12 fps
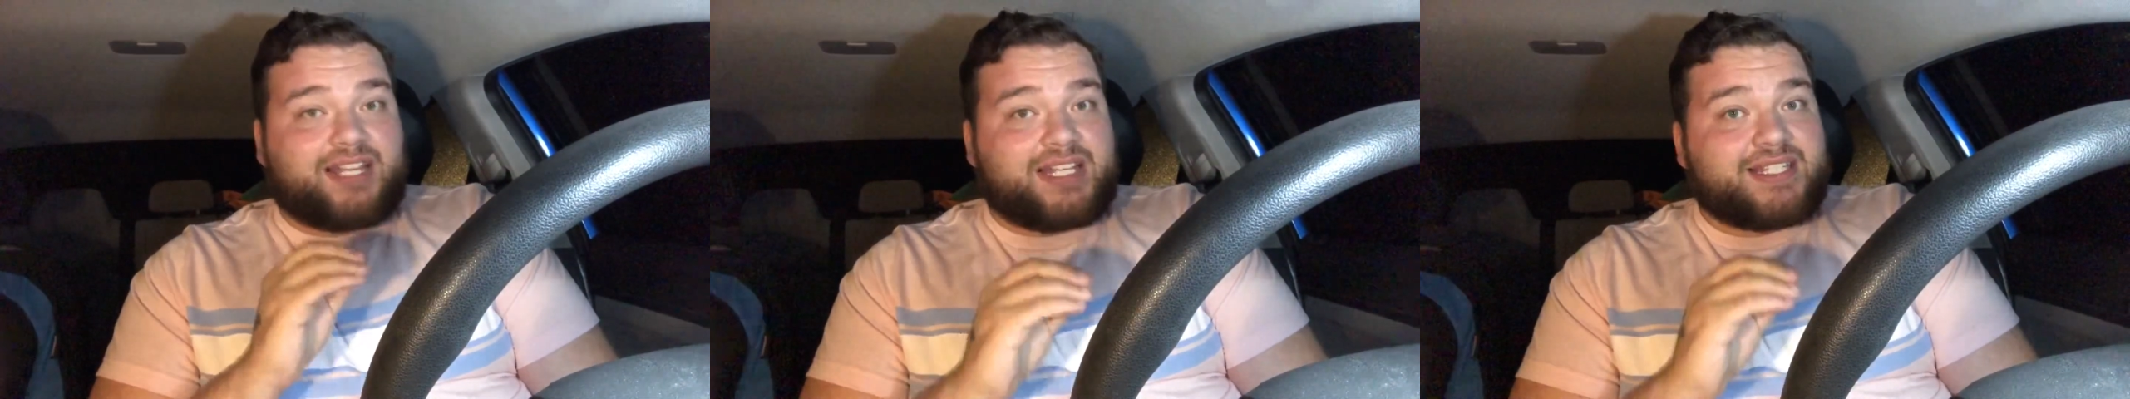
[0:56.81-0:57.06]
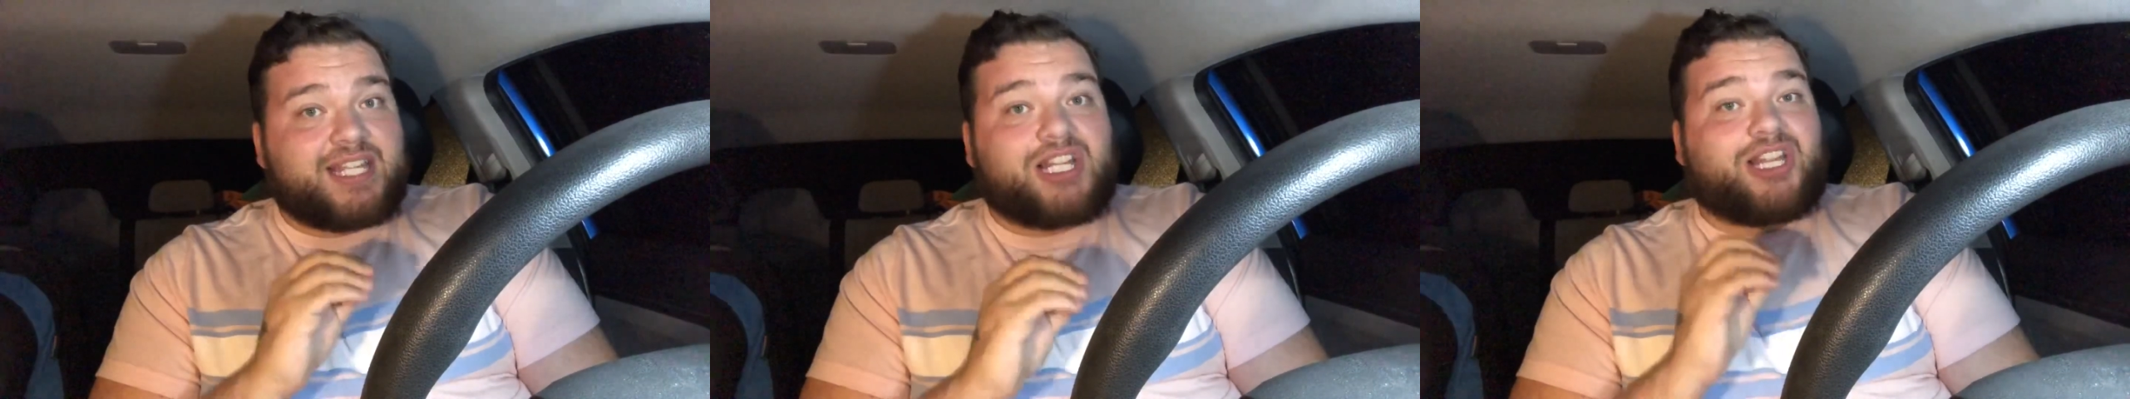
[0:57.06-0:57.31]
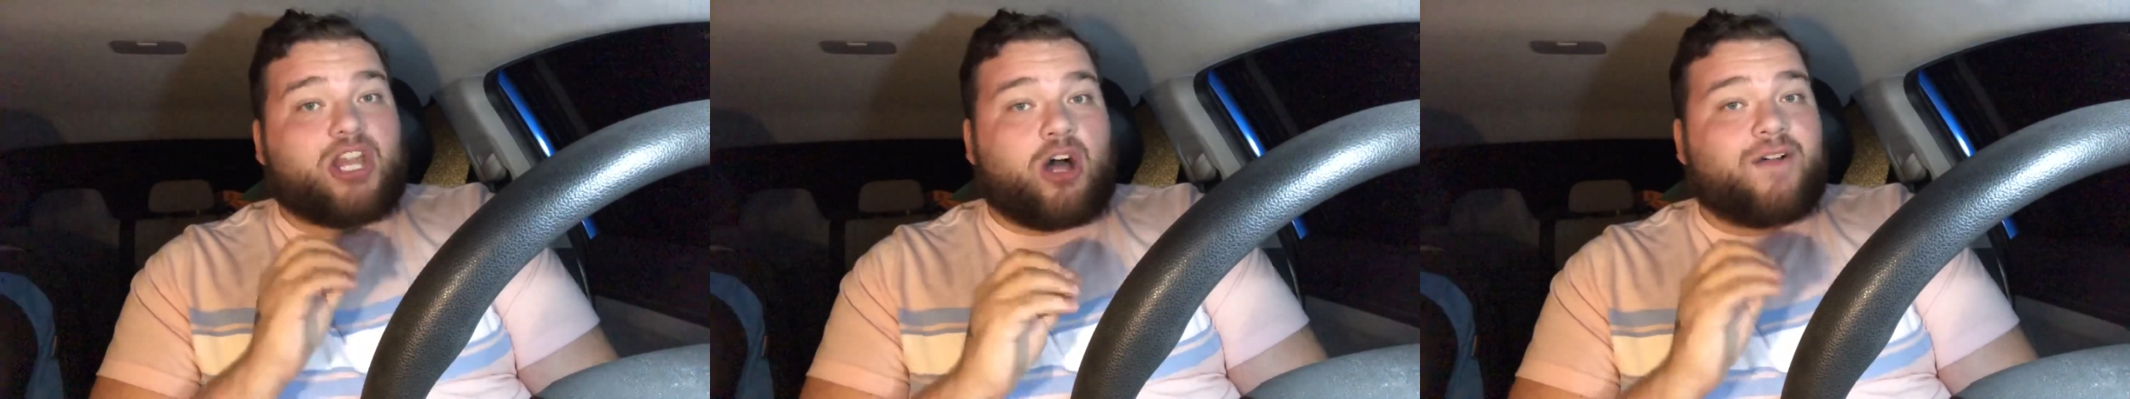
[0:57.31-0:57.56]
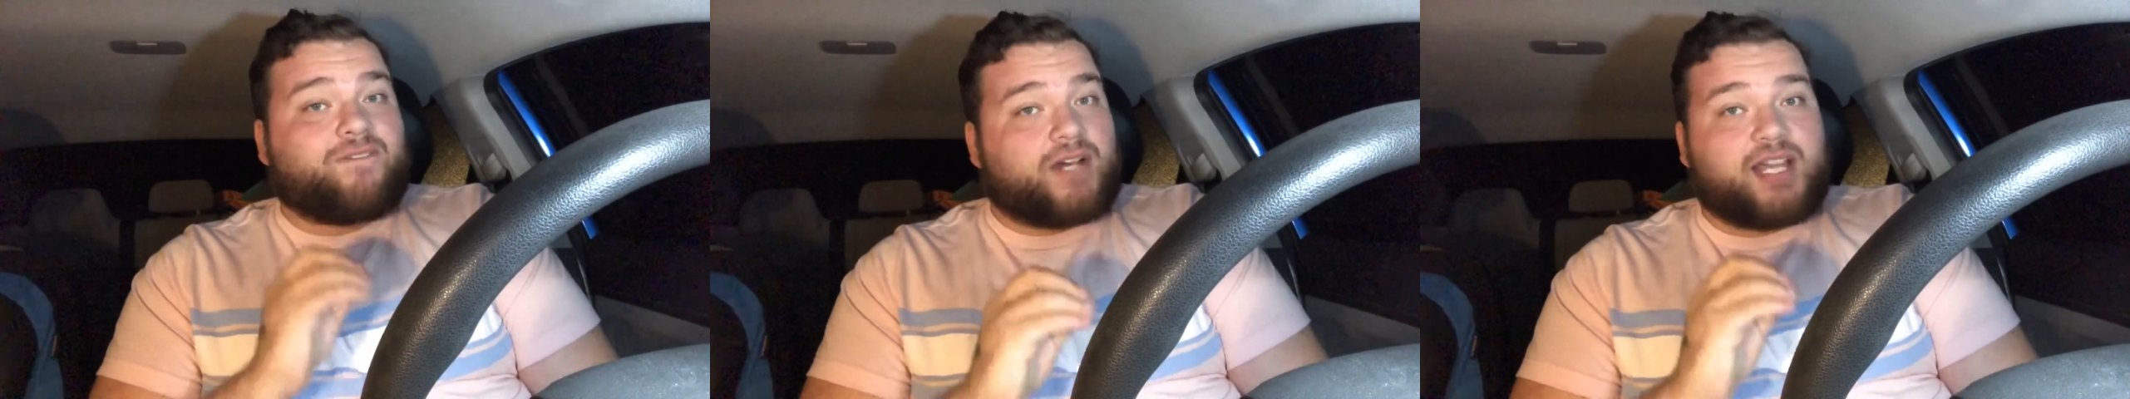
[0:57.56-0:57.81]
this in a
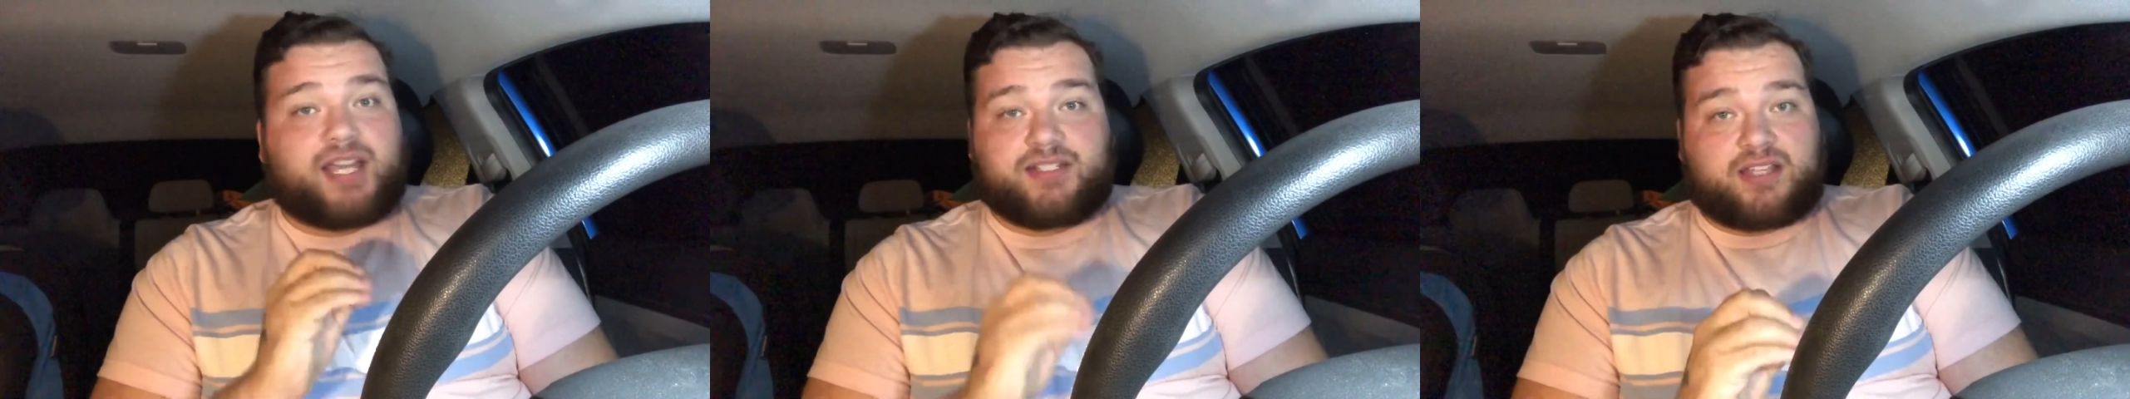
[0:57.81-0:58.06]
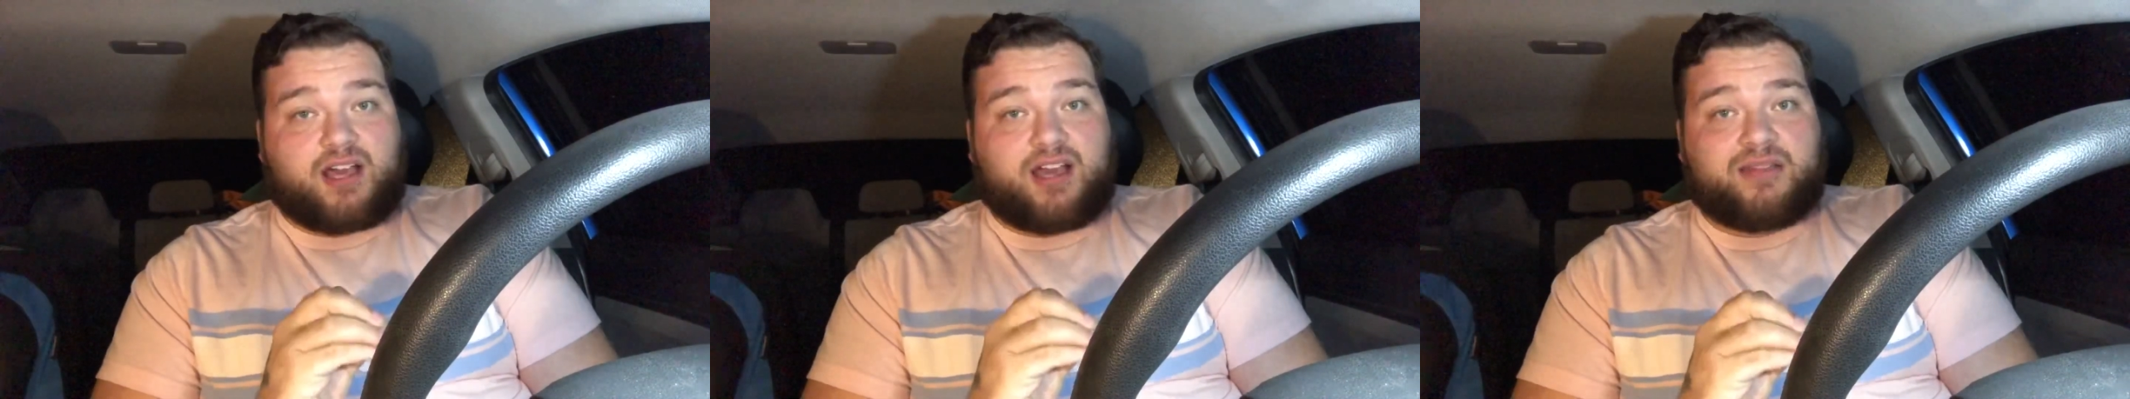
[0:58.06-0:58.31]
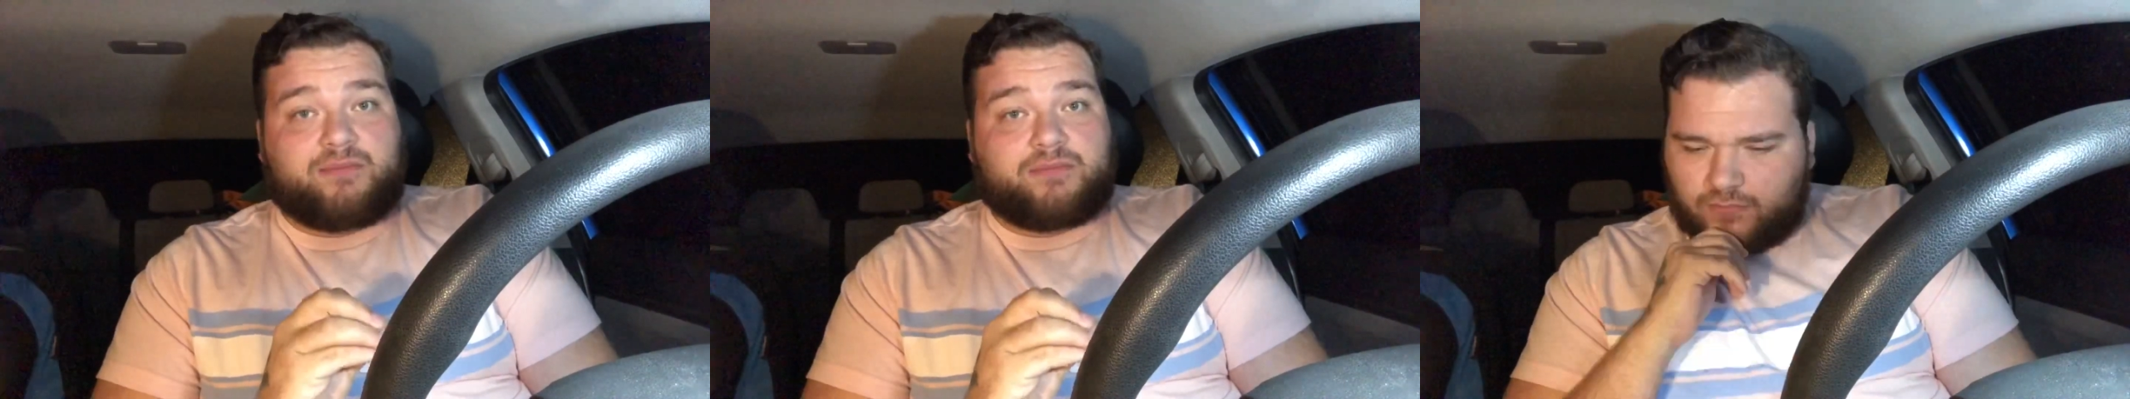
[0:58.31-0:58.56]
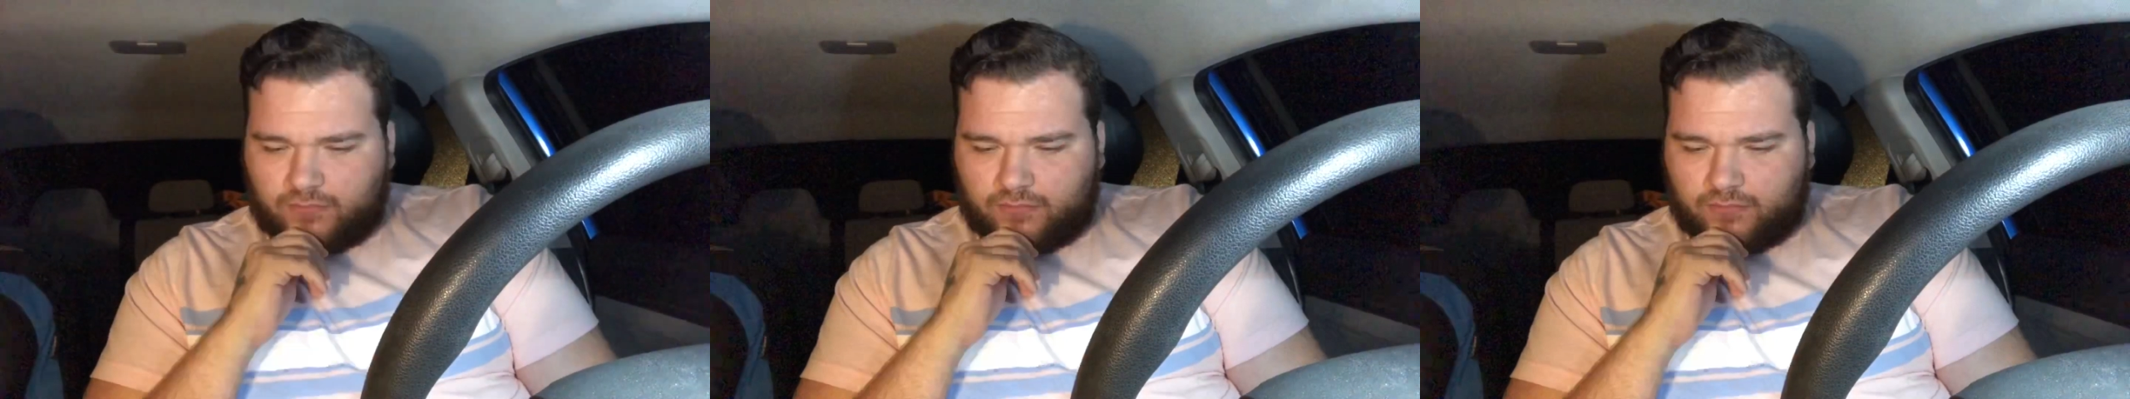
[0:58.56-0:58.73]
long fucking time.